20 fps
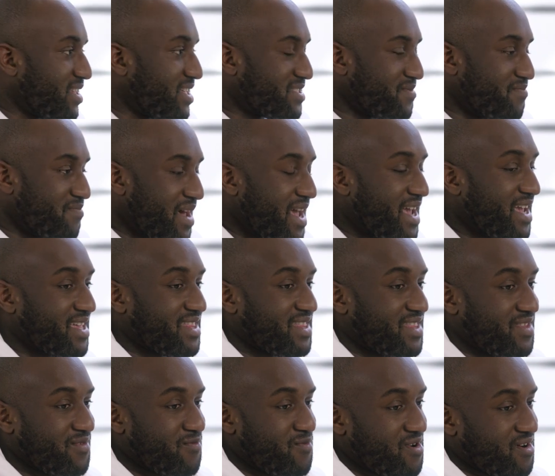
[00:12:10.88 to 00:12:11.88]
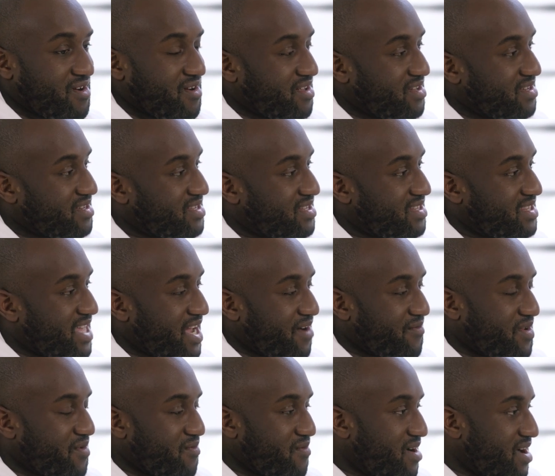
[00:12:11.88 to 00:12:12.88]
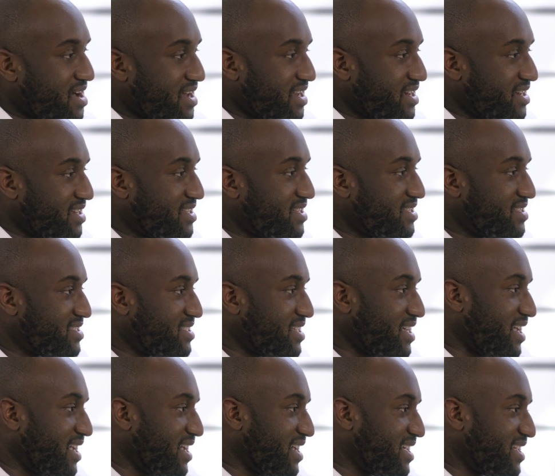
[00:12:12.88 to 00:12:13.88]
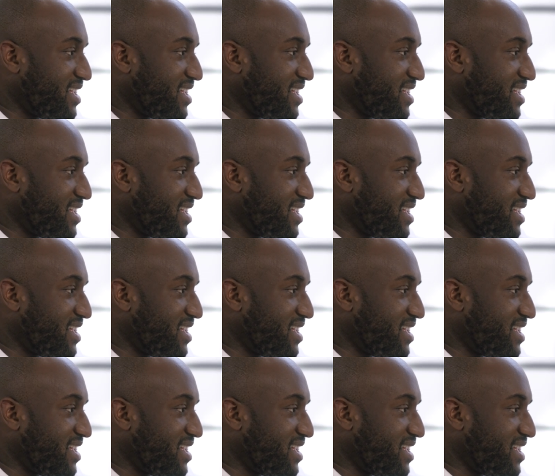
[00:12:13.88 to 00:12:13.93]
Let's make the world that we wanted to see,